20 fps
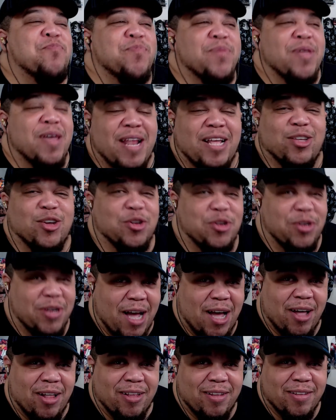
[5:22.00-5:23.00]
And I told you
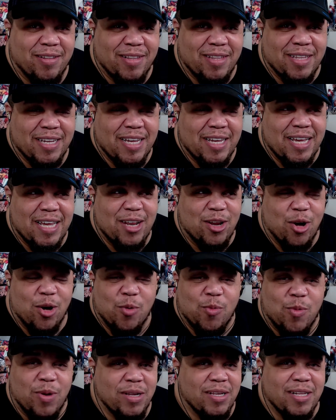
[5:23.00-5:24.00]
how, you know, it
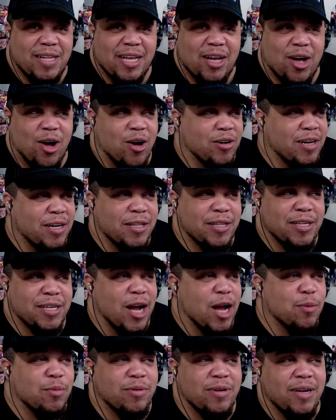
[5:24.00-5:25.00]
wasn't like all the other
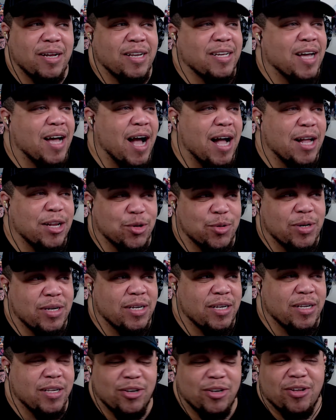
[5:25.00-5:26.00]
scary movies, none of the
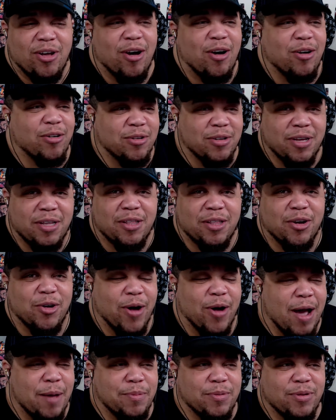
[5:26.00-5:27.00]
Conjurings, there's all those other
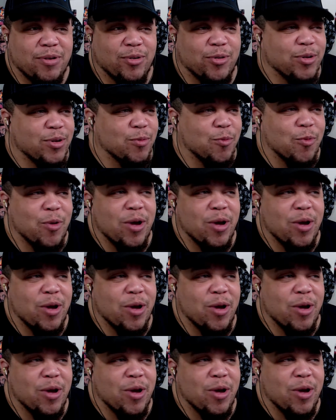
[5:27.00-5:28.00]
craps or The Ring or
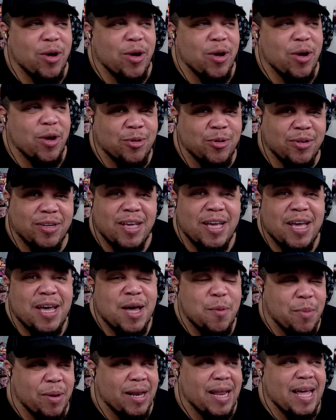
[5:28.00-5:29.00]
none of those,
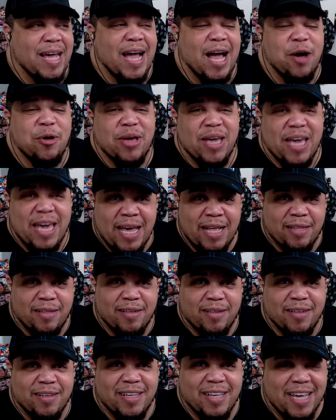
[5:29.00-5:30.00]
but like how It
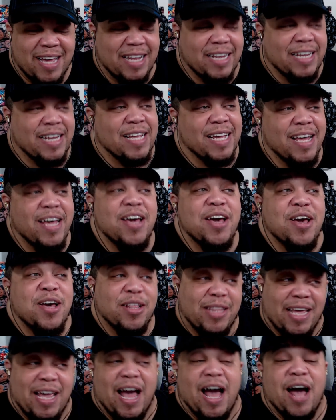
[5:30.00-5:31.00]
and
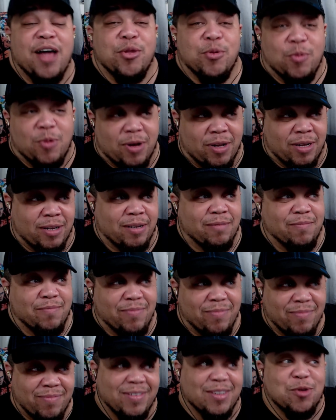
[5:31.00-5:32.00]
the other one
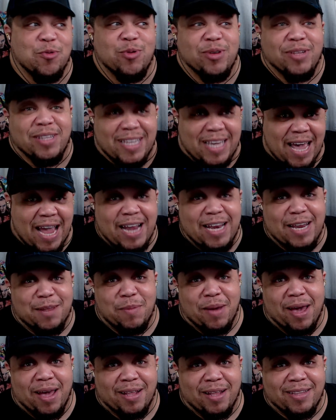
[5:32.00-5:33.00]
was the Candyman.
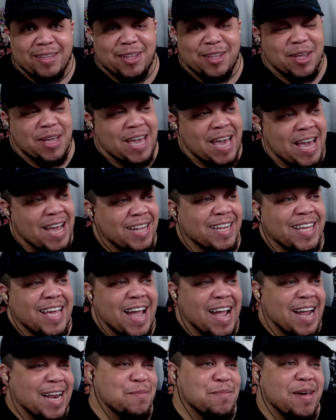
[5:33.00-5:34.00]
The It and the
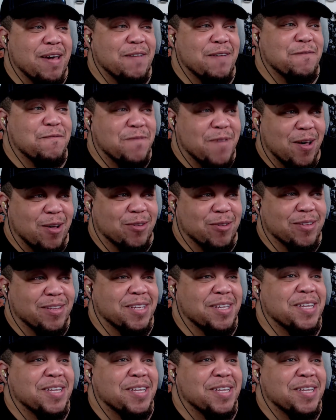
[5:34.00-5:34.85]
Candyman felt,